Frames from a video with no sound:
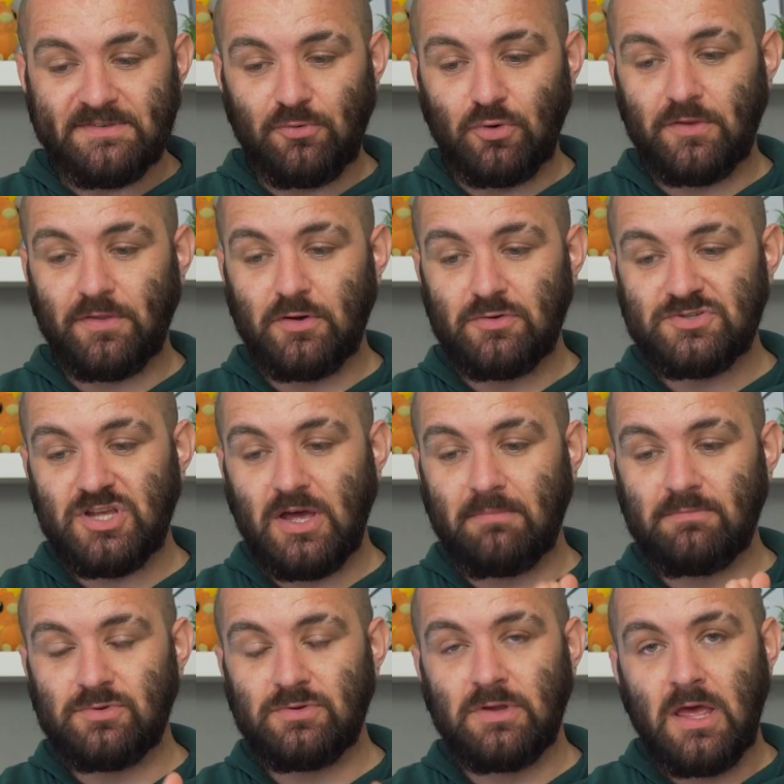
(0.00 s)
of all of those
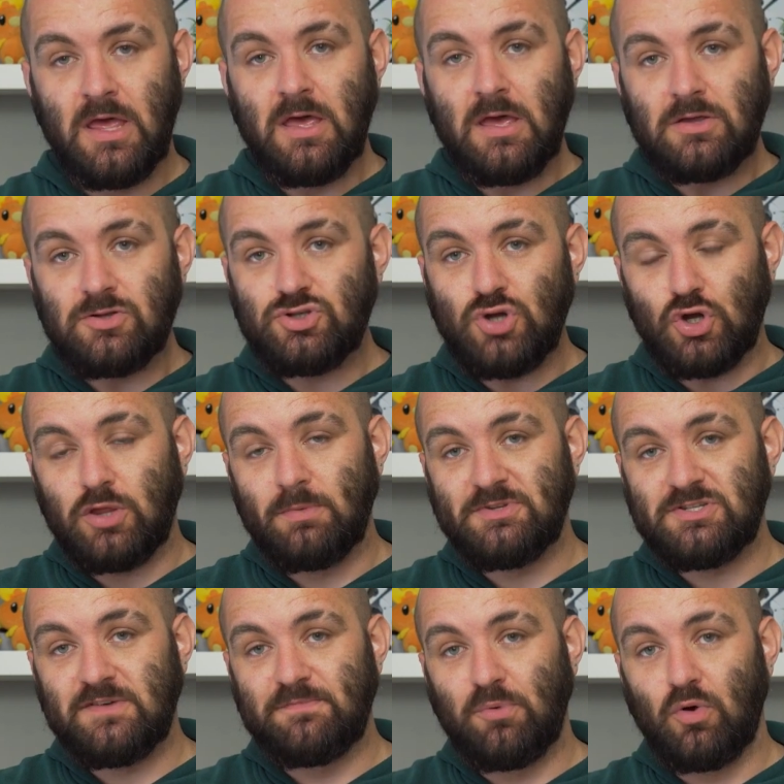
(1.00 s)

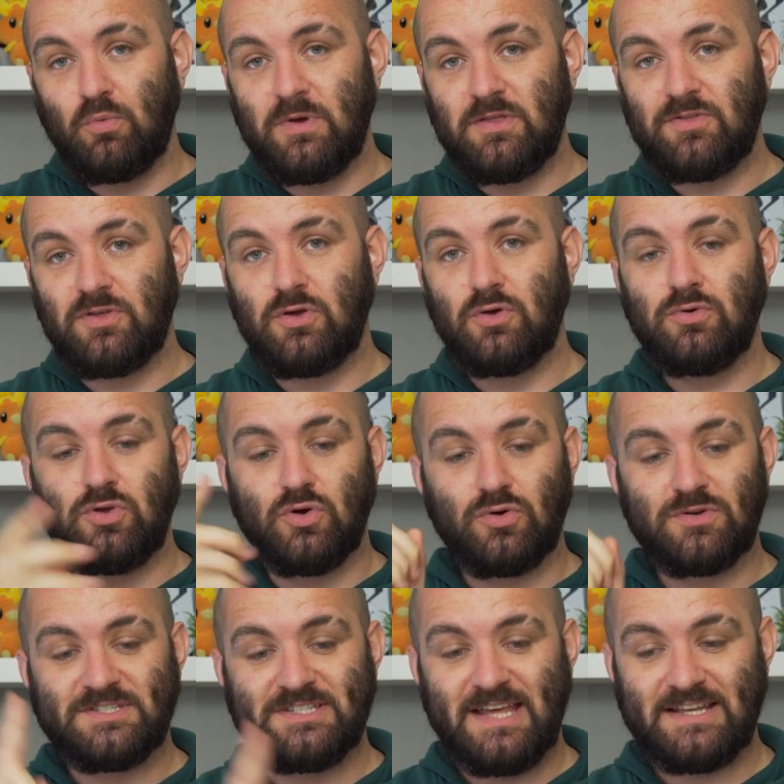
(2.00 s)
documents you've brought with you,
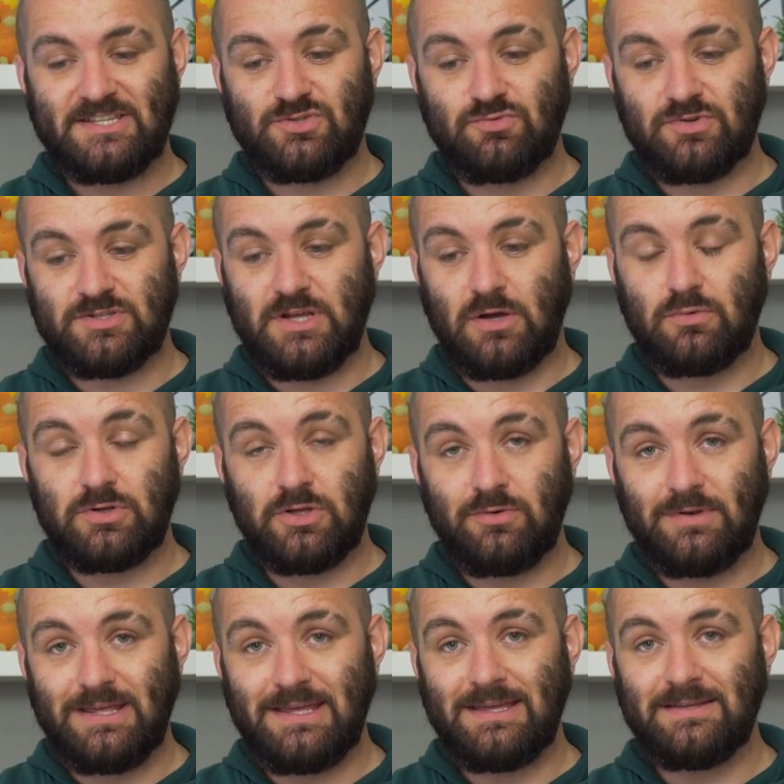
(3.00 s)
your test result you
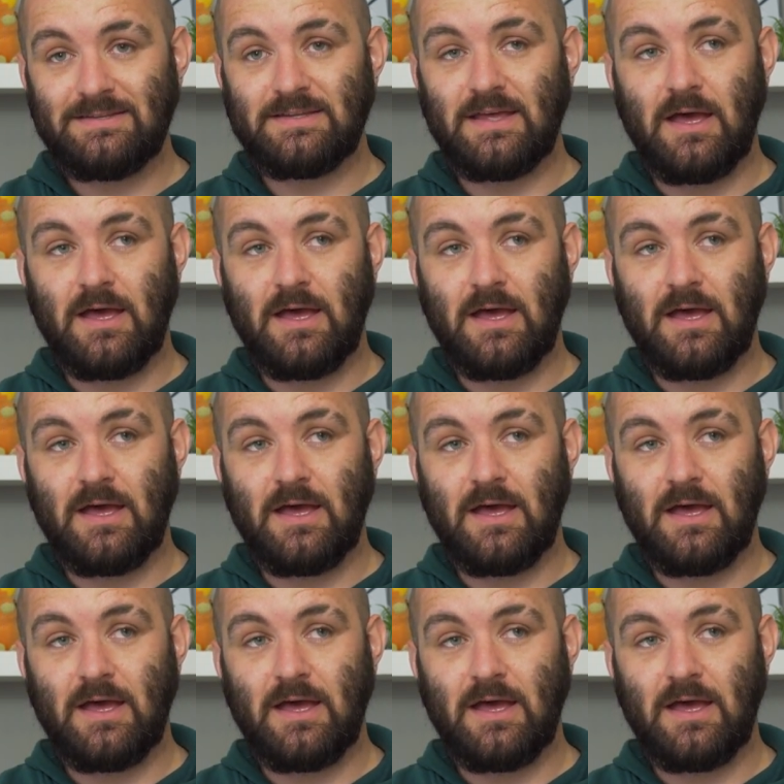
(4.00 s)
need,